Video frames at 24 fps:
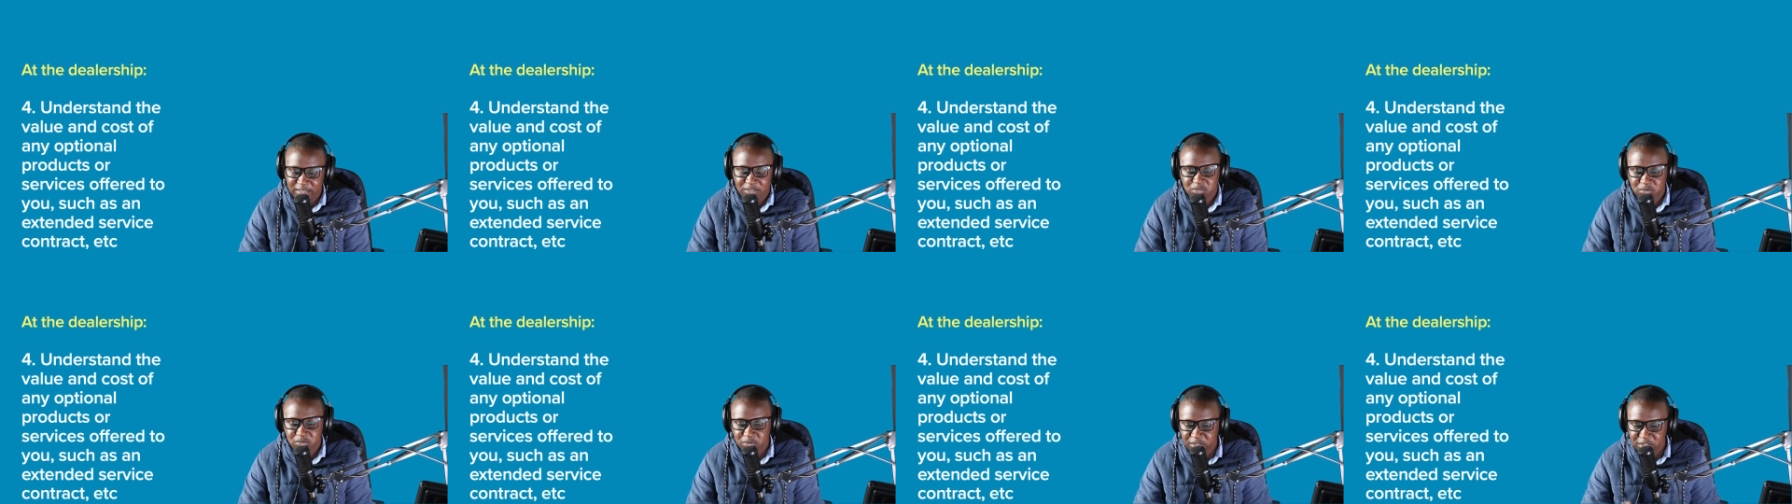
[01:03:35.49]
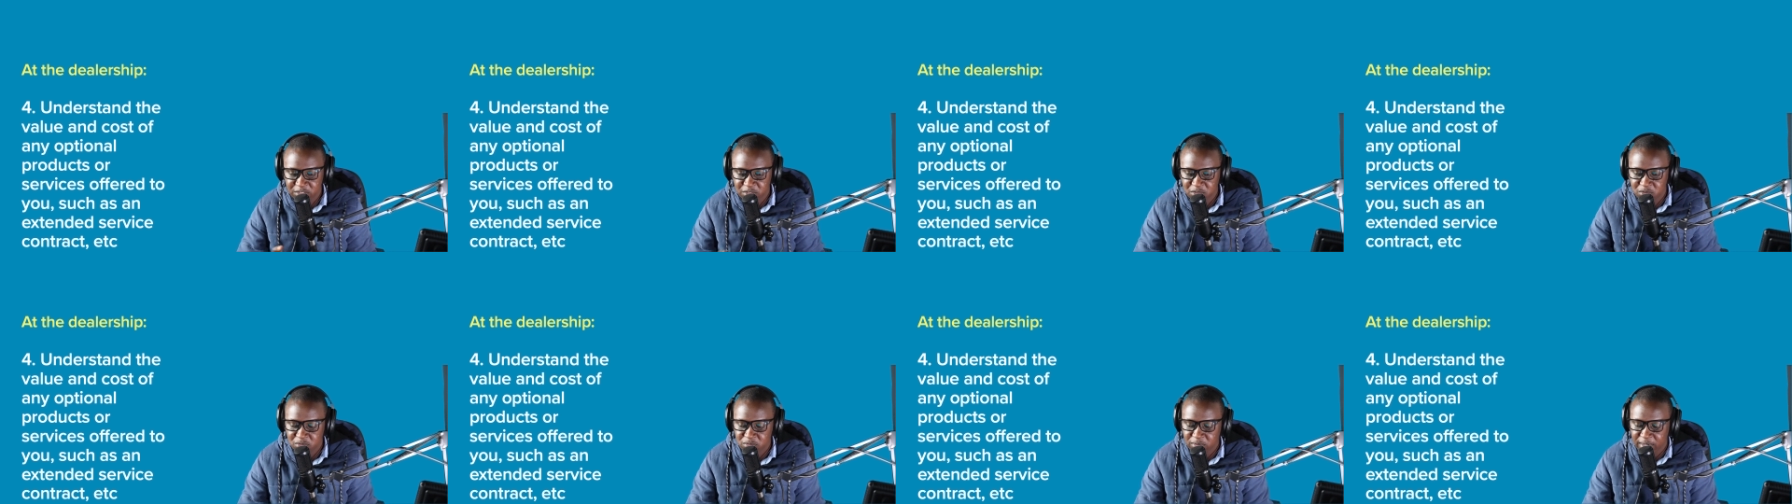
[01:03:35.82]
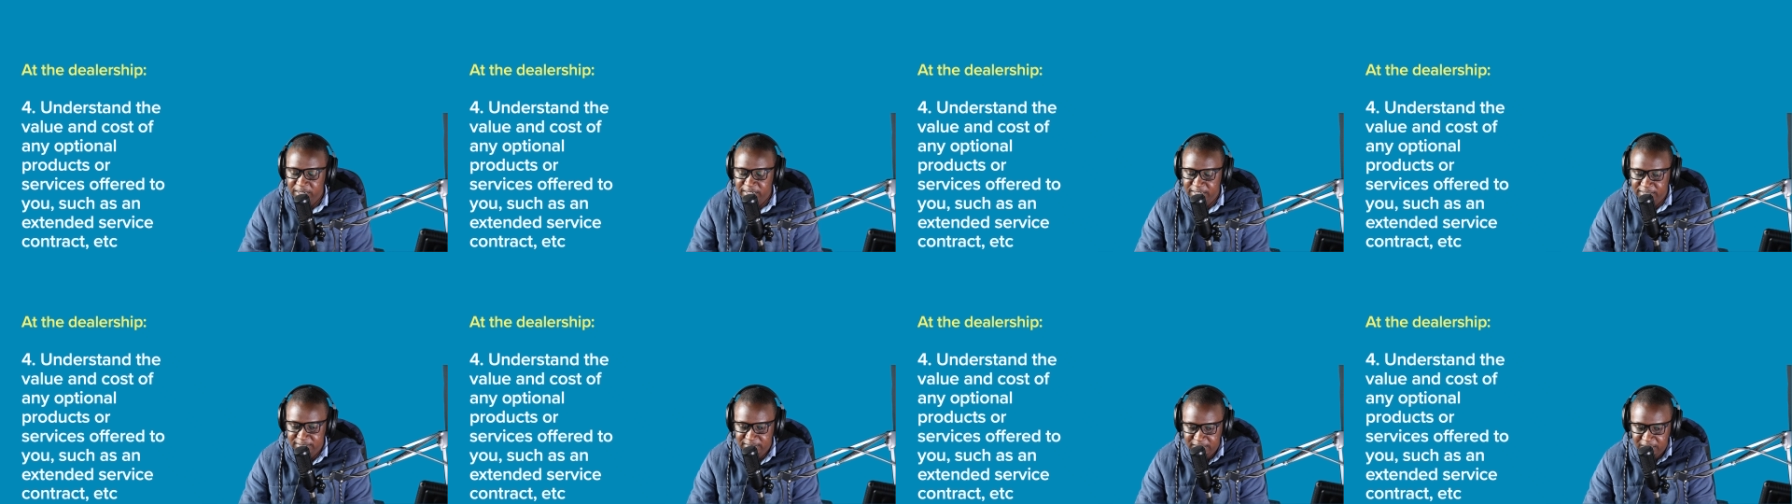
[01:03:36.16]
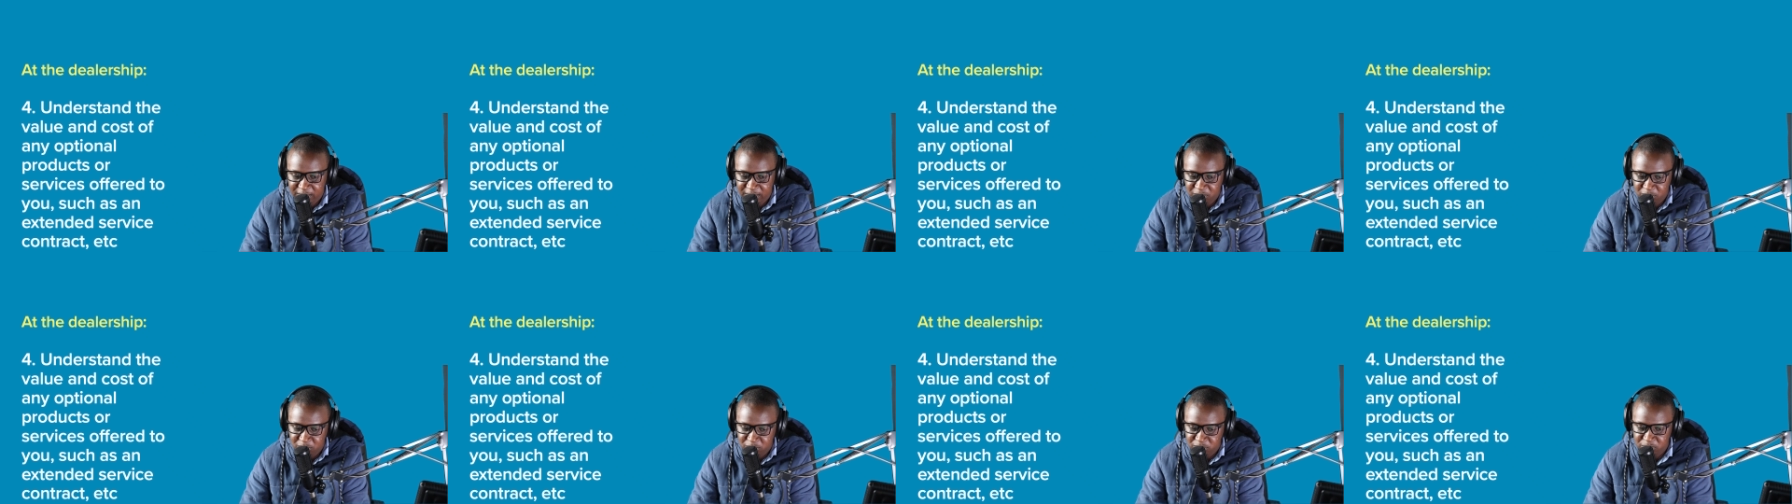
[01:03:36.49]
So you need to
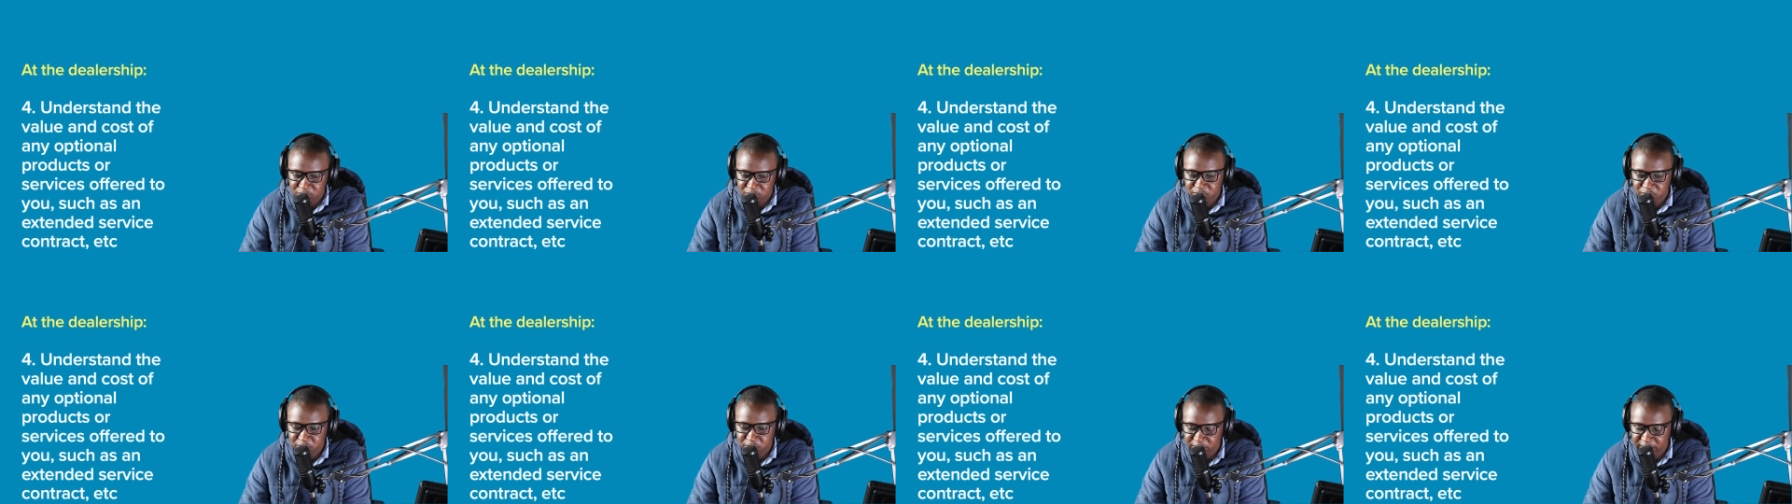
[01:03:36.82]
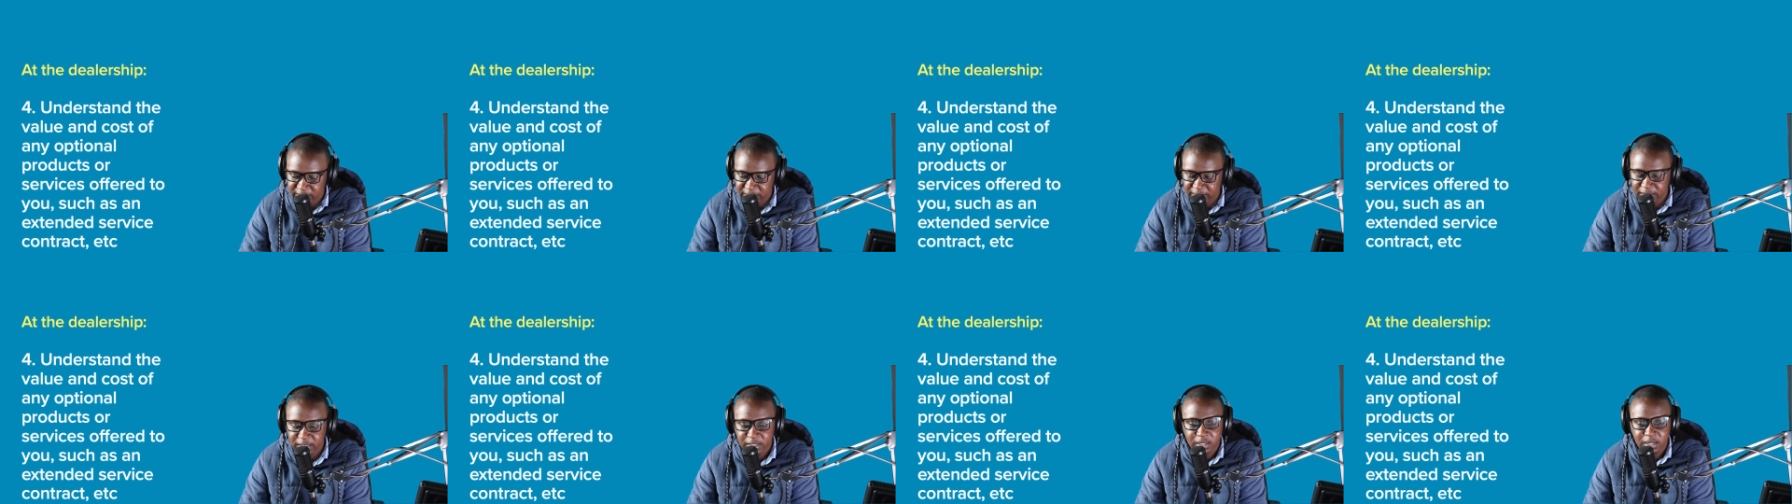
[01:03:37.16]
understand those fully